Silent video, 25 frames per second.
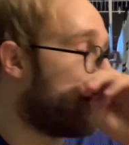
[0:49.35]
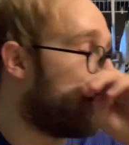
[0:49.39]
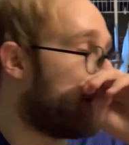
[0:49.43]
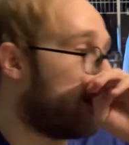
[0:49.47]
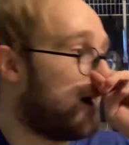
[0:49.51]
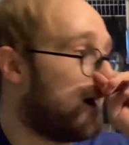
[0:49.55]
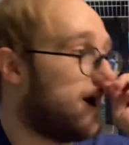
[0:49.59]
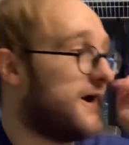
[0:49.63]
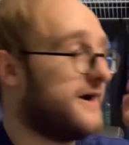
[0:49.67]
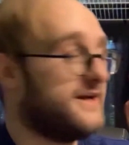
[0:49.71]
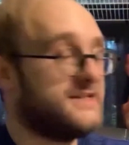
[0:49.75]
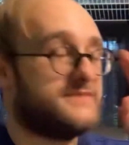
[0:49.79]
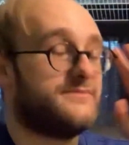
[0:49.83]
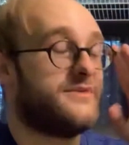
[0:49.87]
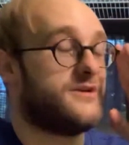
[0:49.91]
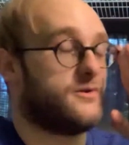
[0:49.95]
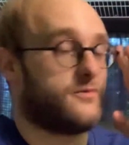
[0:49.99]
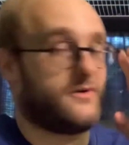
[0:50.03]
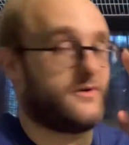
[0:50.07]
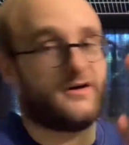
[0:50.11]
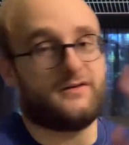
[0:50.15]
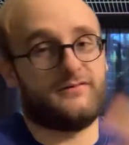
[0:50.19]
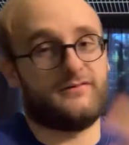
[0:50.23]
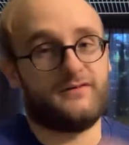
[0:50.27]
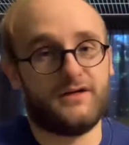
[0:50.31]
Uh, it's been a
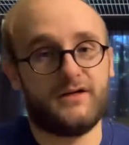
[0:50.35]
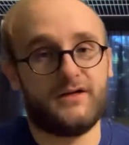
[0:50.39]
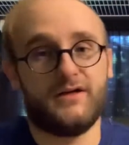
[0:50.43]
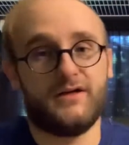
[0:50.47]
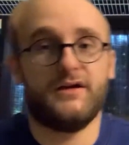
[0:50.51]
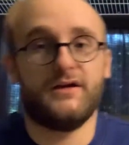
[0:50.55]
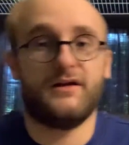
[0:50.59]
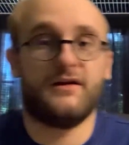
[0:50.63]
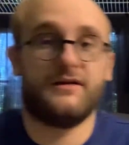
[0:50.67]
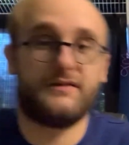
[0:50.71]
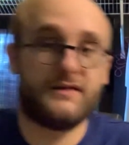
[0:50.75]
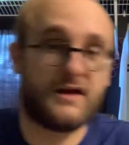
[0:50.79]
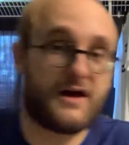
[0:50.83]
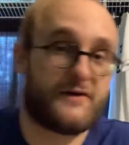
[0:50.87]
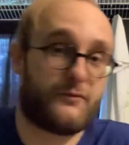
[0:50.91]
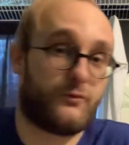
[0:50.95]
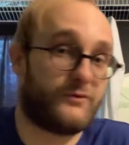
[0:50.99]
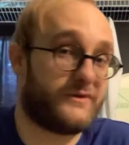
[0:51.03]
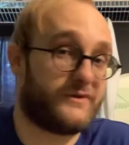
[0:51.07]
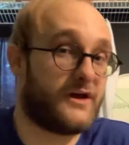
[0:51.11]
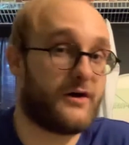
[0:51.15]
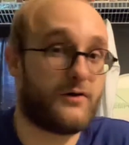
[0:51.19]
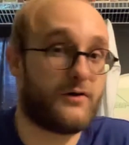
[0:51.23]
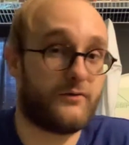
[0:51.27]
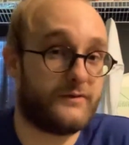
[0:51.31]
while. Not
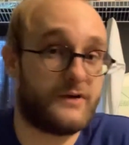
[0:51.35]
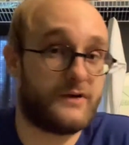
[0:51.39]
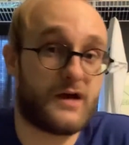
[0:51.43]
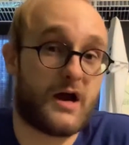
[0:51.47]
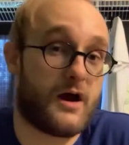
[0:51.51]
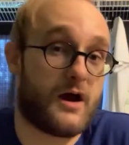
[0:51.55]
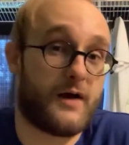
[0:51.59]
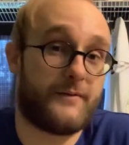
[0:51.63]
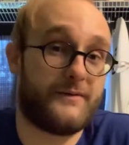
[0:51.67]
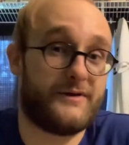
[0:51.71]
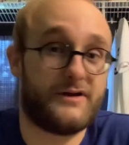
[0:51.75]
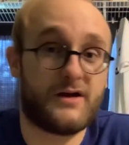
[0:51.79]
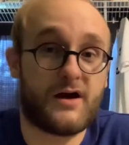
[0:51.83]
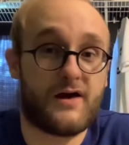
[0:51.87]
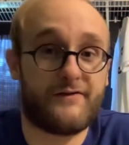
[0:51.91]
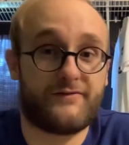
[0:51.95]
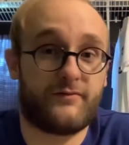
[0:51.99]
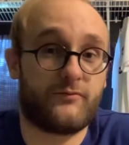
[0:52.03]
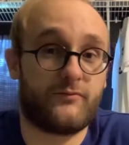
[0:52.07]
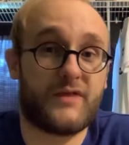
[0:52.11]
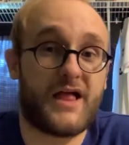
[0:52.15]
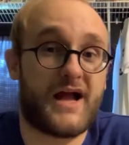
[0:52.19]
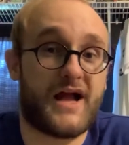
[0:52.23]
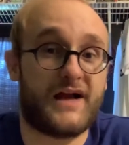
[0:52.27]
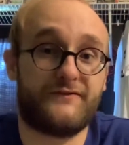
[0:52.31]
without, not, I mean, not
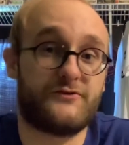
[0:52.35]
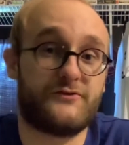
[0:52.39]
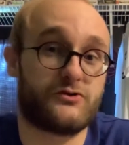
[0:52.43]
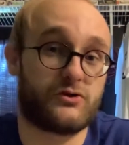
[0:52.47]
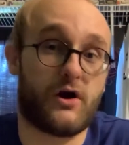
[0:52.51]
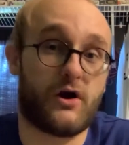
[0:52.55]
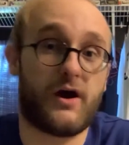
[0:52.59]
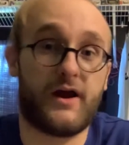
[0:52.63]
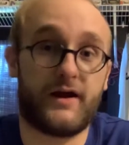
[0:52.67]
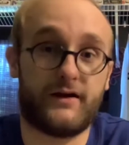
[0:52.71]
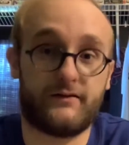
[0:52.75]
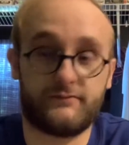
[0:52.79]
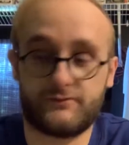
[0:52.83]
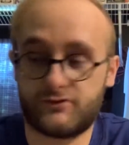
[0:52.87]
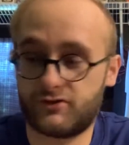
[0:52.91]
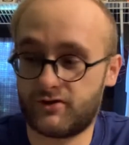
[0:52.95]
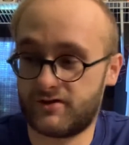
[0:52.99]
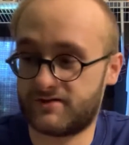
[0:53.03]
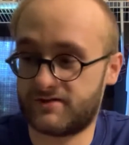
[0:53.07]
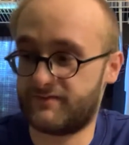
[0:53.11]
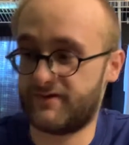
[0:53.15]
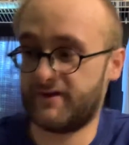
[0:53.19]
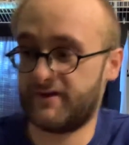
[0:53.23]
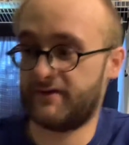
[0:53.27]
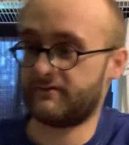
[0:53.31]
from lack of trying,
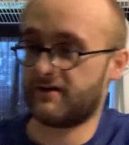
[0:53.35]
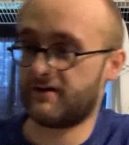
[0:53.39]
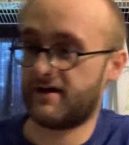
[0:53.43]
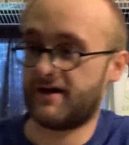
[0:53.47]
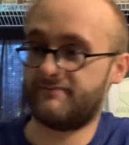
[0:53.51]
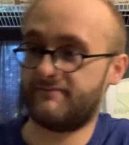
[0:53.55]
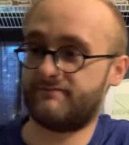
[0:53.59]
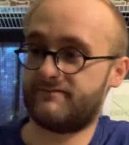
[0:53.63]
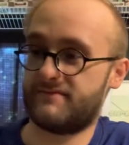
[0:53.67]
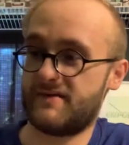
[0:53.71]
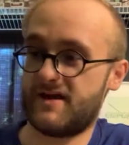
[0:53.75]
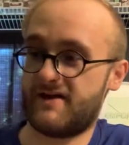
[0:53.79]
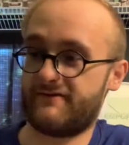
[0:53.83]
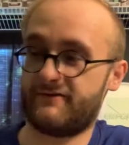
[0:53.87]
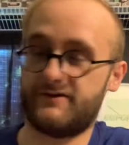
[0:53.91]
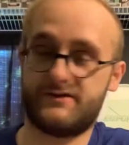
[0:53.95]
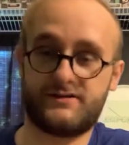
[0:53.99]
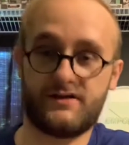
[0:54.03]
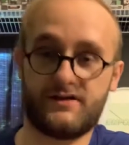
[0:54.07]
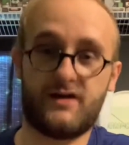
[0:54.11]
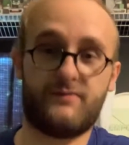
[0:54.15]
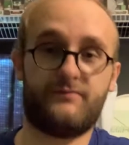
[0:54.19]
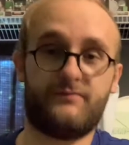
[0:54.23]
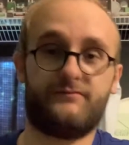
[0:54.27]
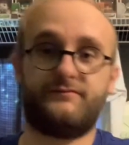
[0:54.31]
trust me. I, every
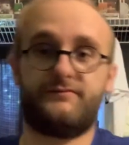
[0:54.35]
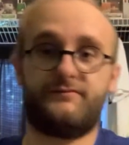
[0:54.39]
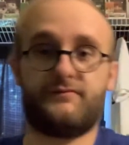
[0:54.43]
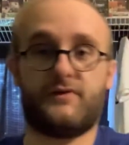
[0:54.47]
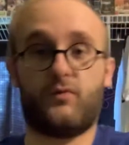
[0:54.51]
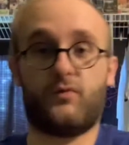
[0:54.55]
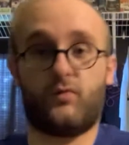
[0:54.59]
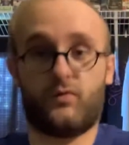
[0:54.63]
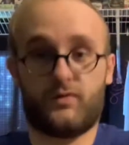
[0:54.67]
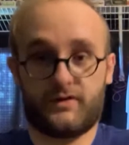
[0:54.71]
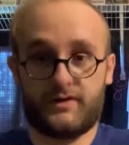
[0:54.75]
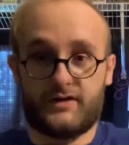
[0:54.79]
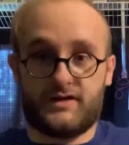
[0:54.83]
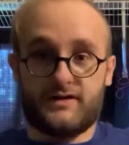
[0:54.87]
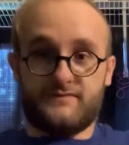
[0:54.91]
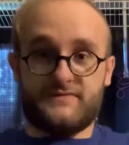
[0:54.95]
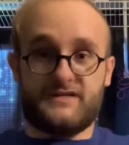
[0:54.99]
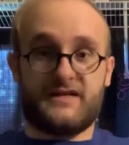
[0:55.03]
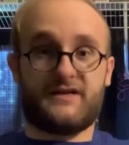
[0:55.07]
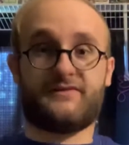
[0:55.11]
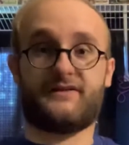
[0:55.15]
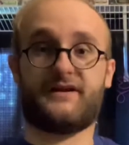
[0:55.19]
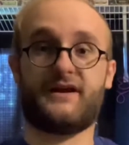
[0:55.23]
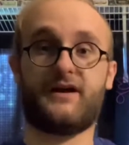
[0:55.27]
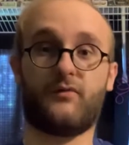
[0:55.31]
time a one comes
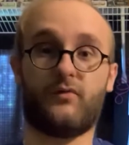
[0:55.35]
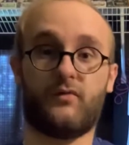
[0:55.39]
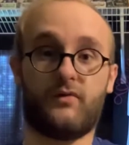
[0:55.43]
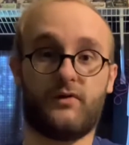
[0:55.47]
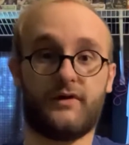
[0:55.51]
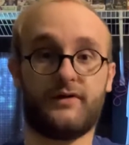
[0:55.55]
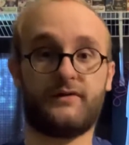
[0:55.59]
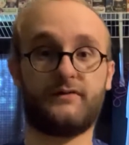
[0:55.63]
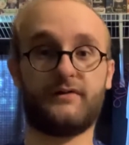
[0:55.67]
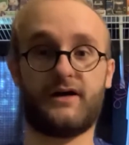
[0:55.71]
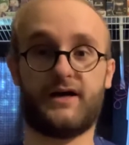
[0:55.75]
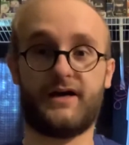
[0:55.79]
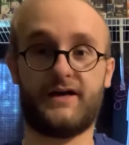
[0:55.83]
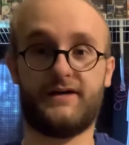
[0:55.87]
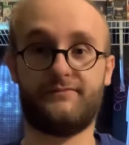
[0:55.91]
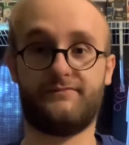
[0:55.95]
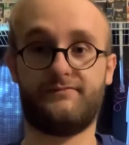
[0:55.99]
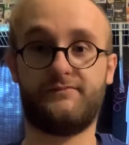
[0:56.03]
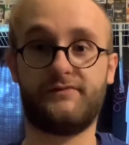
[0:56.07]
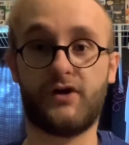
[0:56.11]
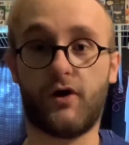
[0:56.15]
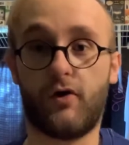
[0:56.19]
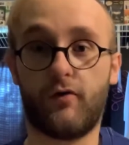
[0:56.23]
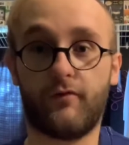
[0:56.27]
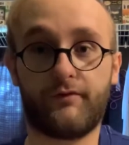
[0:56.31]
out that I want, I
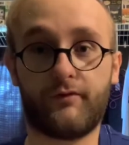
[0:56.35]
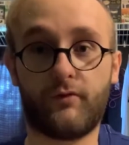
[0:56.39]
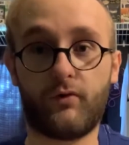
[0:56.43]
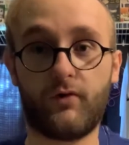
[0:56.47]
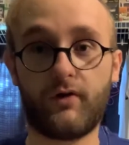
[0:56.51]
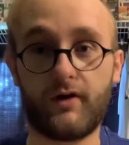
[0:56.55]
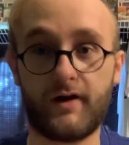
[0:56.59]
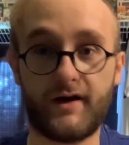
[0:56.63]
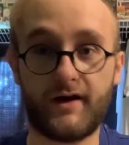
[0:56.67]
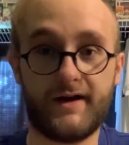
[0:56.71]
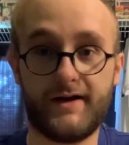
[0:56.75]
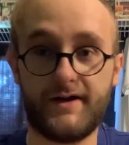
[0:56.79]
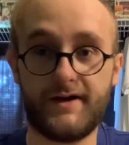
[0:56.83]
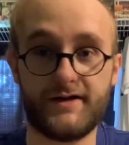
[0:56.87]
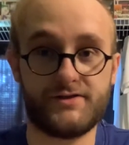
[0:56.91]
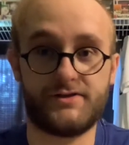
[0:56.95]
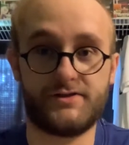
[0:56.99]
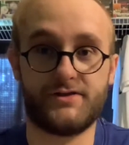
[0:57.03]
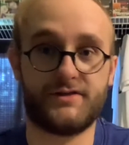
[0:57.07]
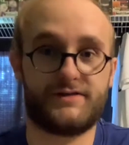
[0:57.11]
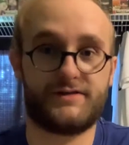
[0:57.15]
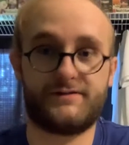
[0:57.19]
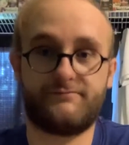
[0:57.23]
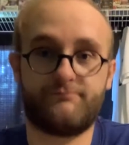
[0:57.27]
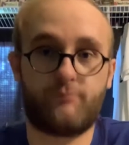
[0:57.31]
go for it, and it
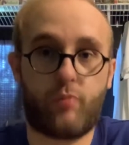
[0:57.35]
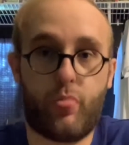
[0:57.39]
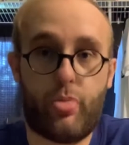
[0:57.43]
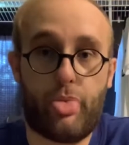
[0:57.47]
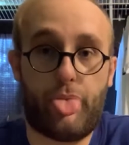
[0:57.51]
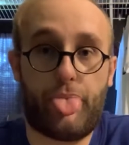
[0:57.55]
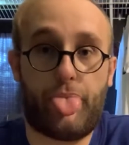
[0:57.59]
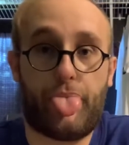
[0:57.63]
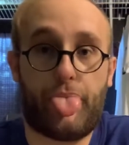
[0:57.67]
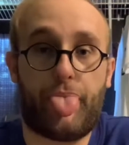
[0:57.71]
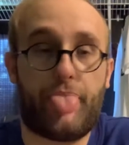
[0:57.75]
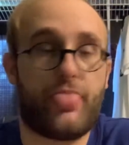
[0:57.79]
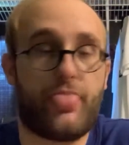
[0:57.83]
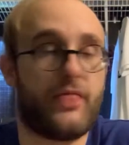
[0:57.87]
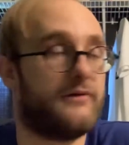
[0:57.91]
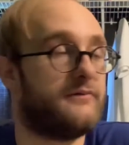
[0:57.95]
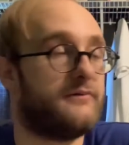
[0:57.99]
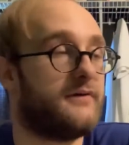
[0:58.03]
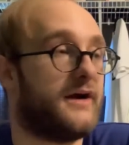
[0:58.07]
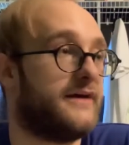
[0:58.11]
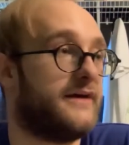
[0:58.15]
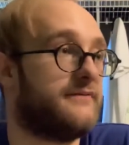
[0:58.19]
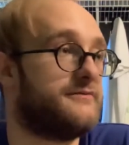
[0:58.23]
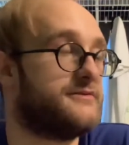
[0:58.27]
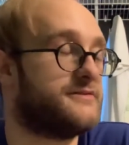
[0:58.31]
just,
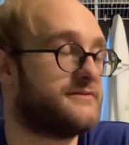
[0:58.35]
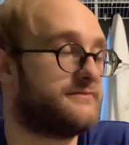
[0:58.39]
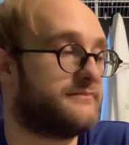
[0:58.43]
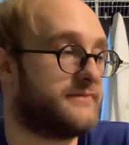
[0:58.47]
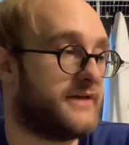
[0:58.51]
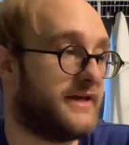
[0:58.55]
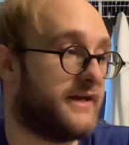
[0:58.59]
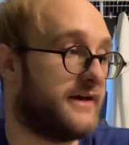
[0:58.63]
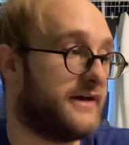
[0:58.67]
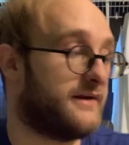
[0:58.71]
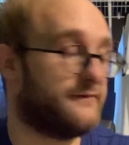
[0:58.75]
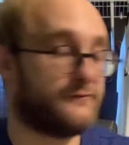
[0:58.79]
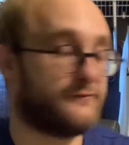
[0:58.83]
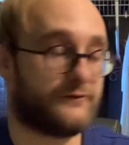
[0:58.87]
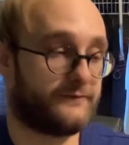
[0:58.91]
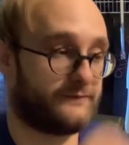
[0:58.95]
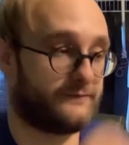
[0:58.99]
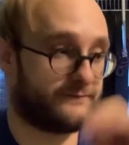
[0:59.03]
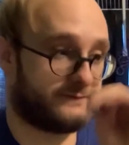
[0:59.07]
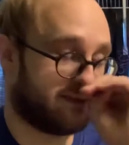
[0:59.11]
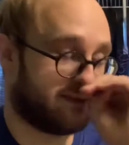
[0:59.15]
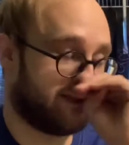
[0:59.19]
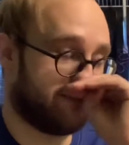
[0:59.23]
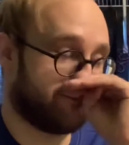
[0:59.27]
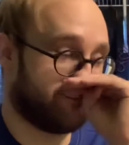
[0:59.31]
I just can't ever
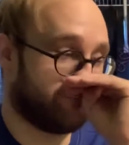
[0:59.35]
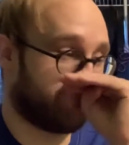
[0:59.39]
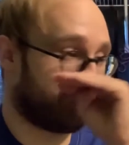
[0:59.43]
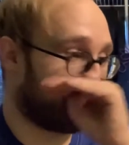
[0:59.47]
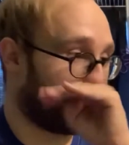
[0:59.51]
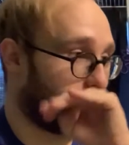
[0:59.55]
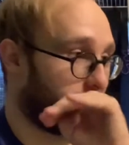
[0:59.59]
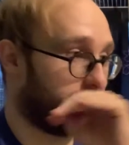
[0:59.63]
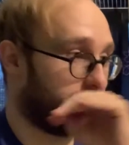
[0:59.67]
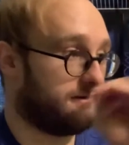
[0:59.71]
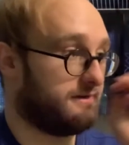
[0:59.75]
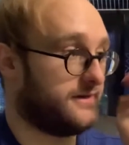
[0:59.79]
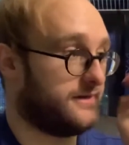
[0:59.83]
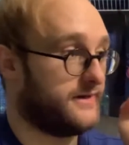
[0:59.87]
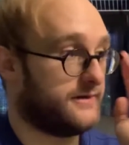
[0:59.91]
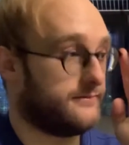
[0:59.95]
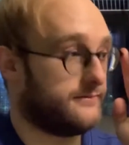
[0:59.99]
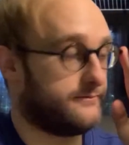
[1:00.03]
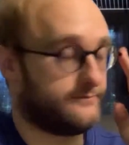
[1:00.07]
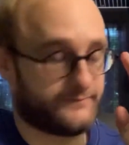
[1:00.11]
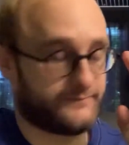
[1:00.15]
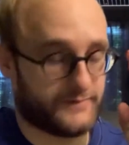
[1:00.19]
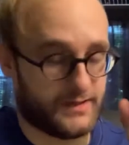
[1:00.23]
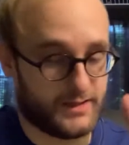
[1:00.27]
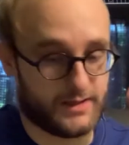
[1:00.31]
seem to freaking get
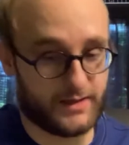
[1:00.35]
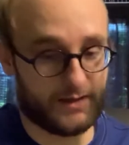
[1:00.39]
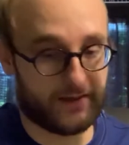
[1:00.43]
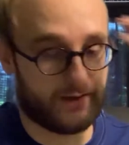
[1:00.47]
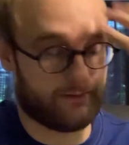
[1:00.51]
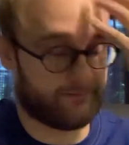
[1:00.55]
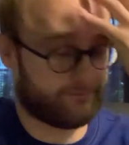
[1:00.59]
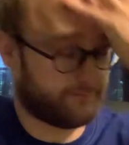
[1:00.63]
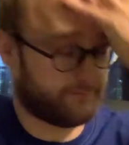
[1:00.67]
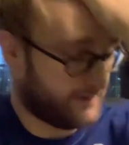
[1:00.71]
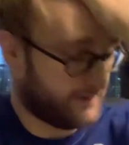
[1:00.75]
them. Um,